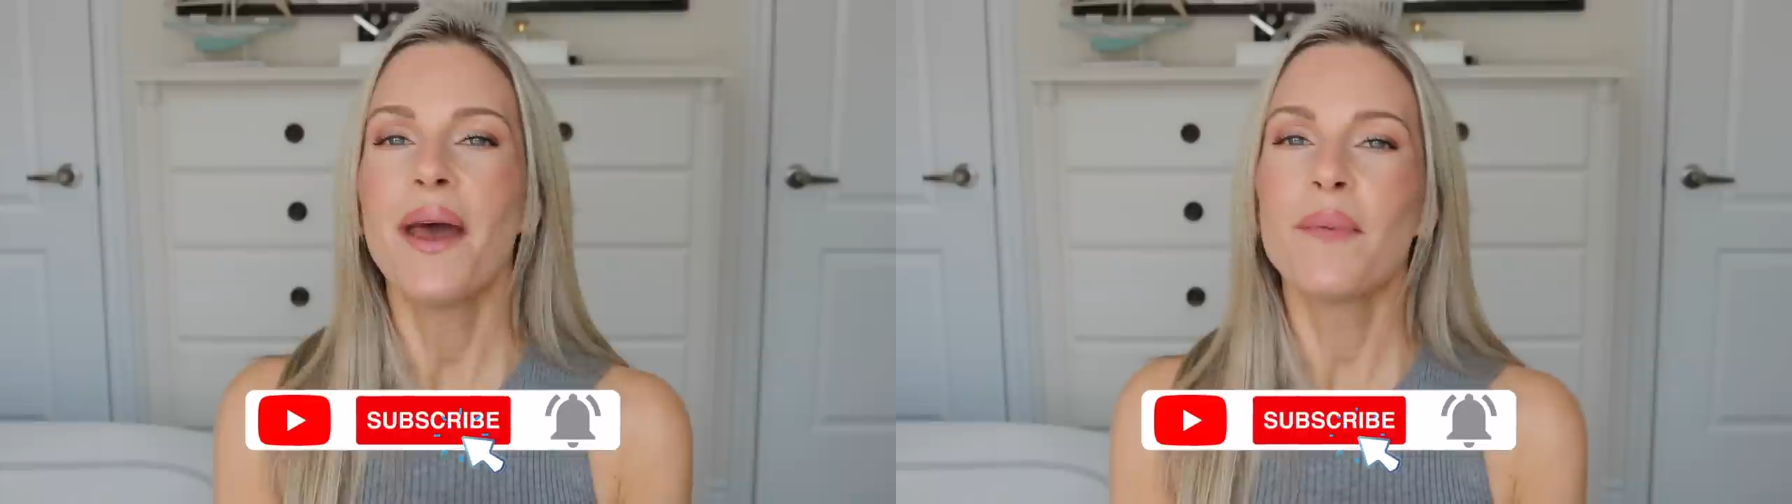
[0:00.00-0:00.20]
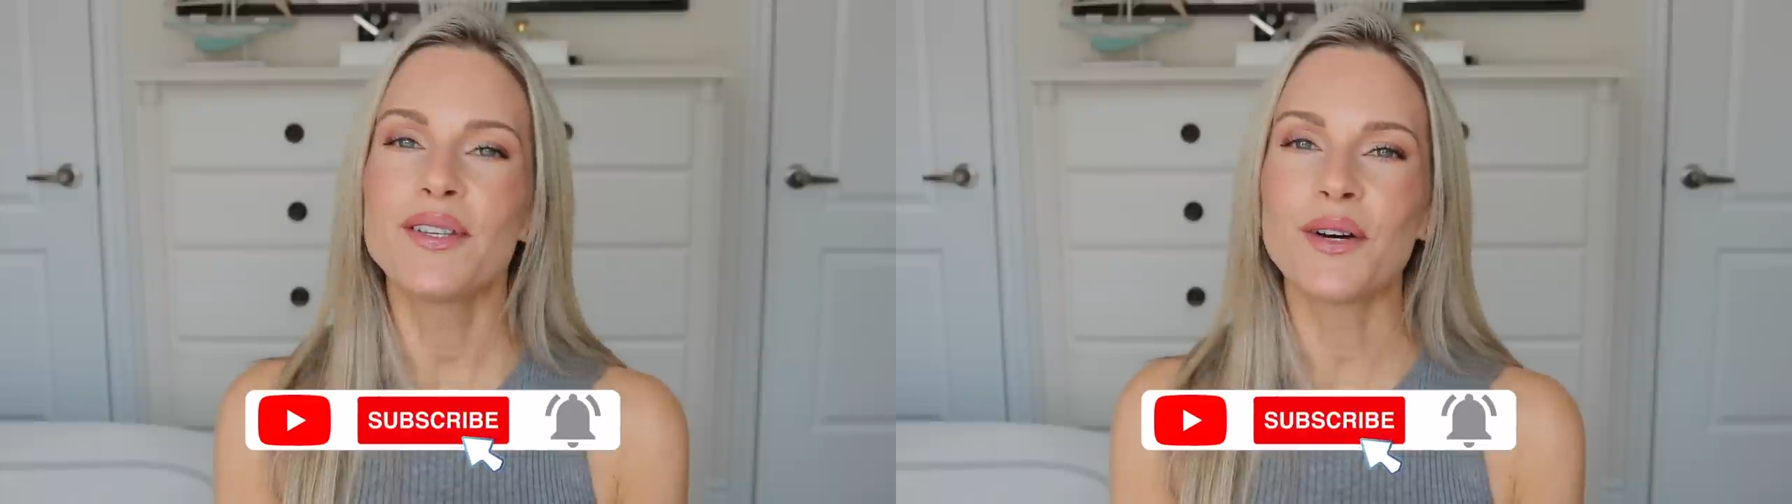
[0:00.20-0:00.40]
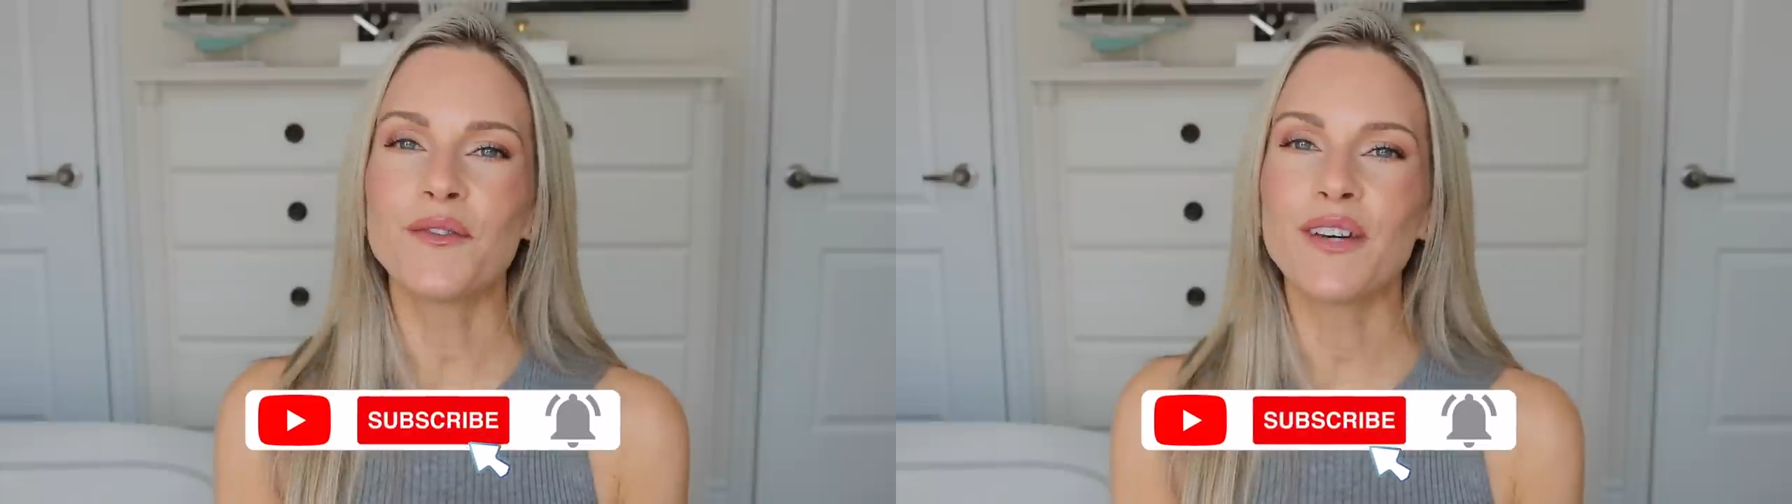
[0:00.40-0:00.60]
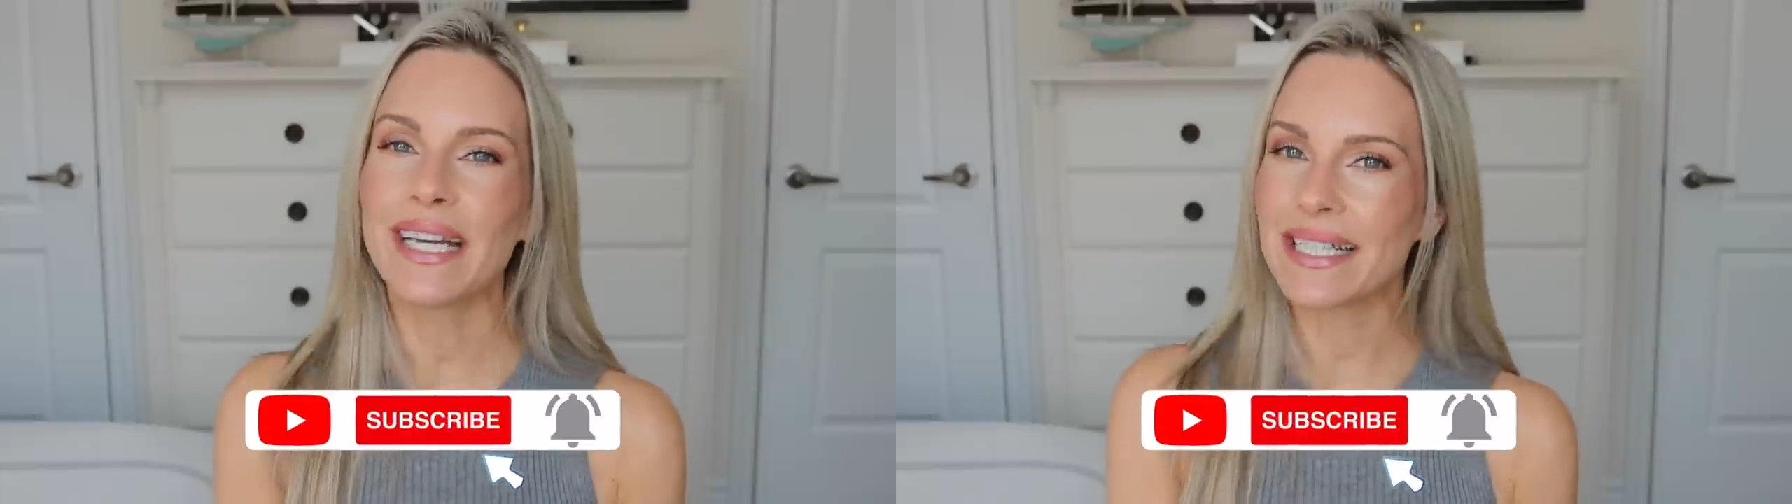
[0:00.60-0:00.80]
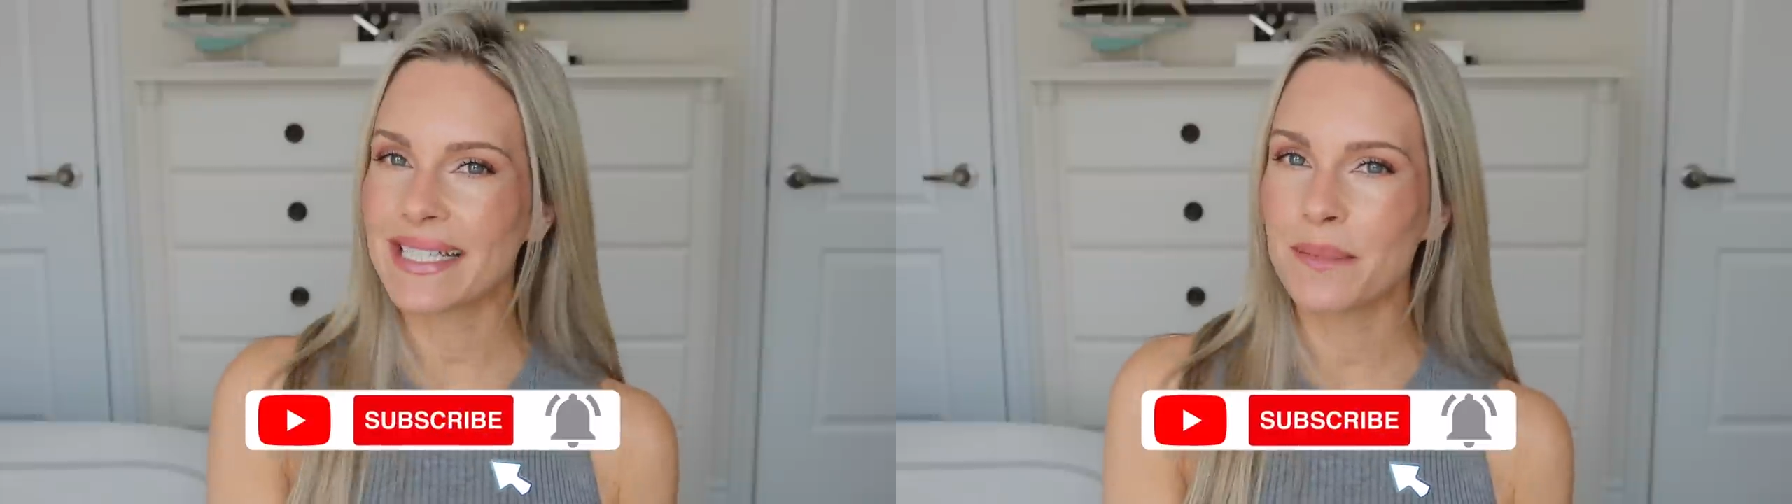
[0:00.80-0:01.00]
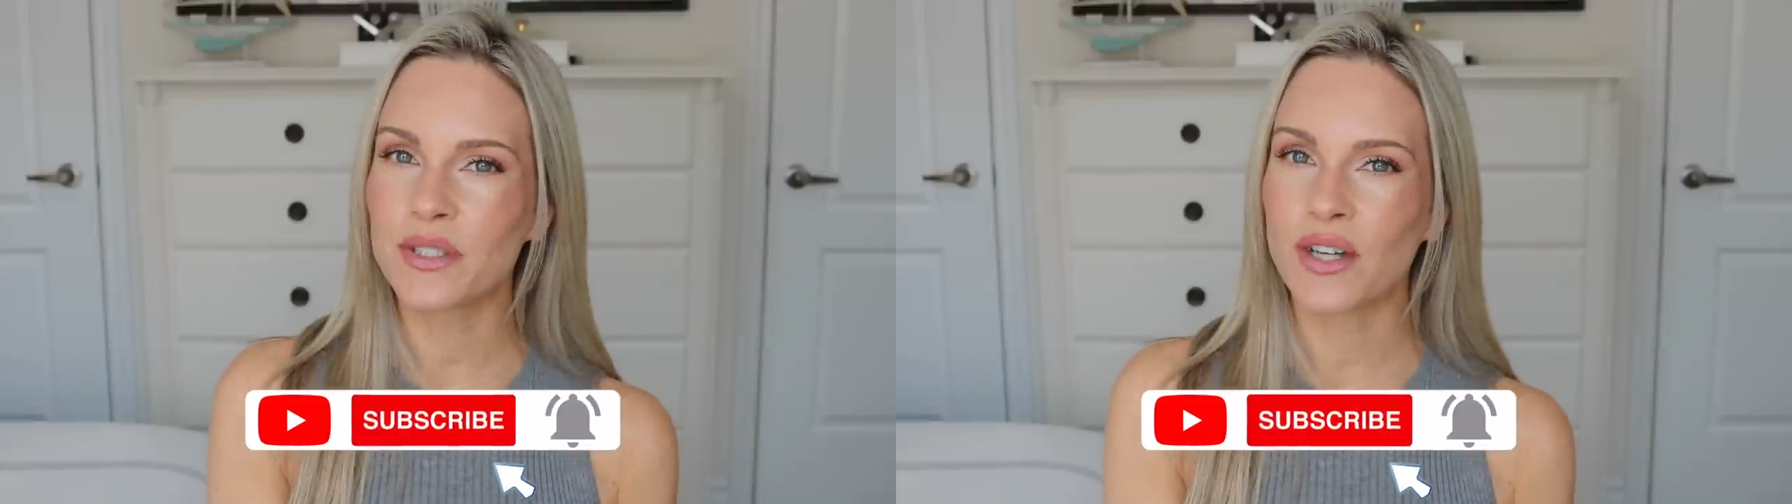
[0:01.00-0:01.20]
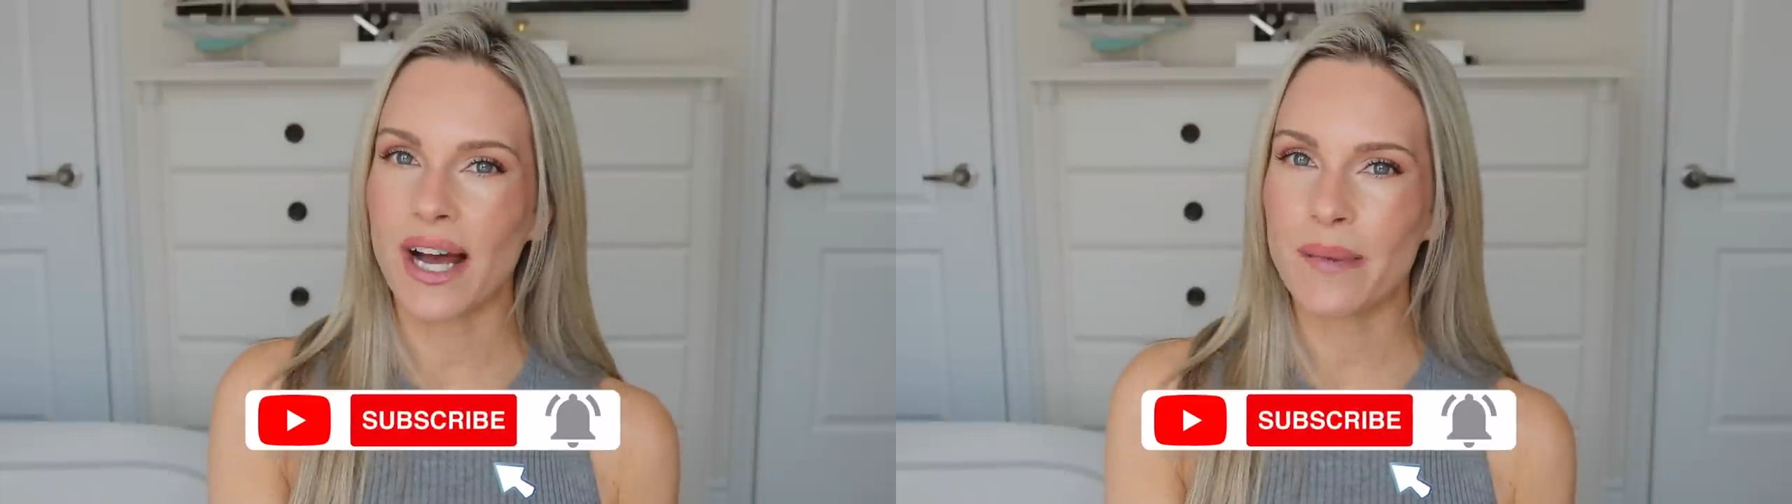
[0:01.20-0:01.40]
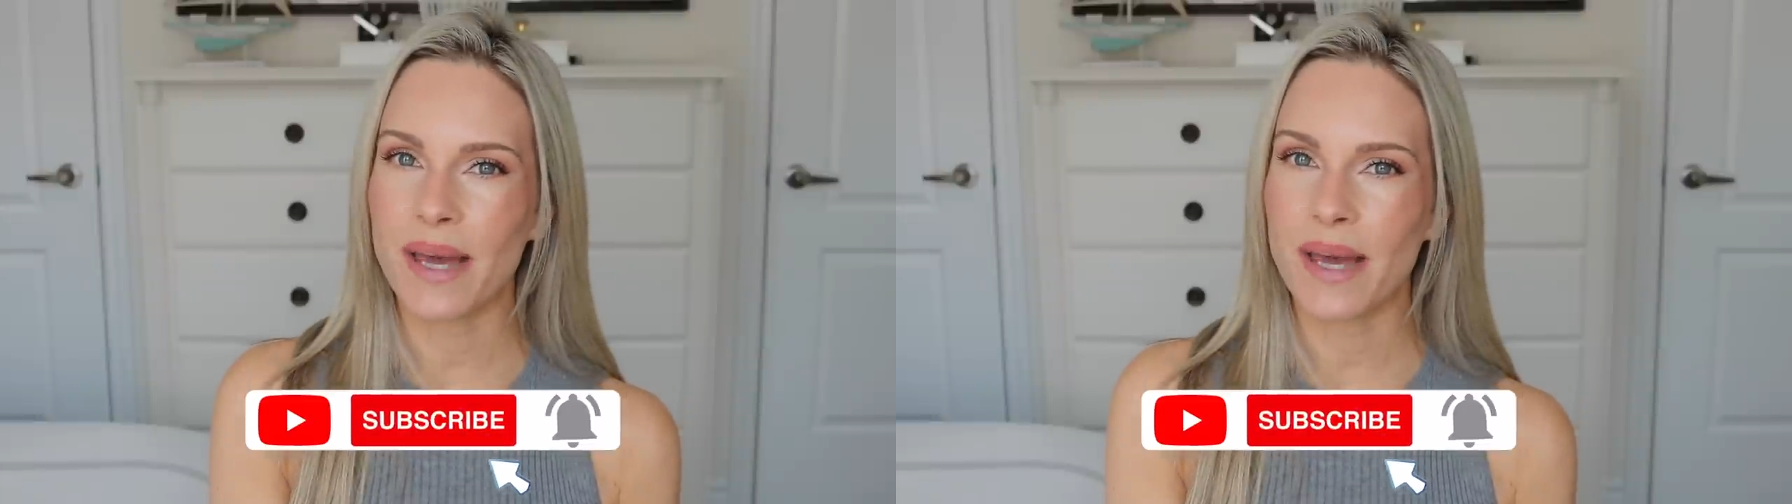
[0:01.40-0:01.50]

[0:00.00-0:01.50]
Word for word: but don't forget to subscribe